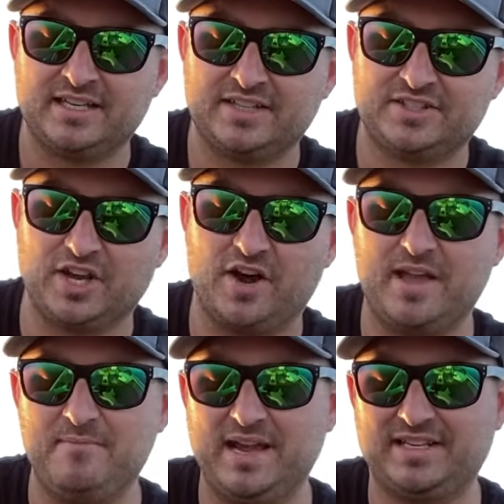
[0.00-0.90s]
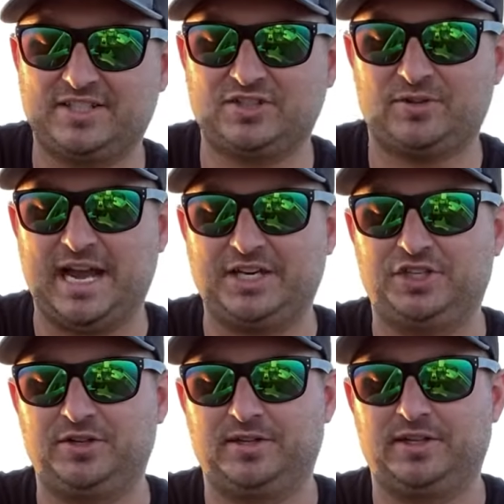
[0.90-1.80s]
So it might
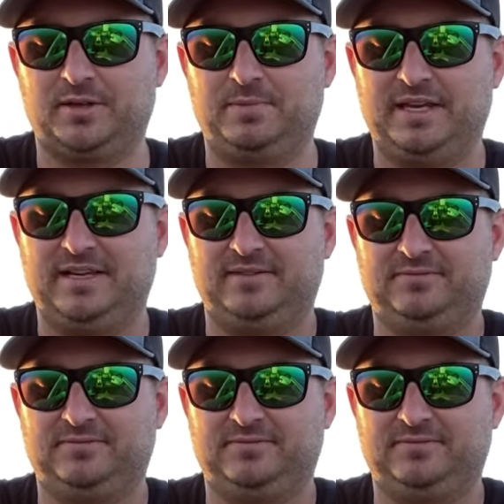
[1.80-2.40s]
scratch you a little bit,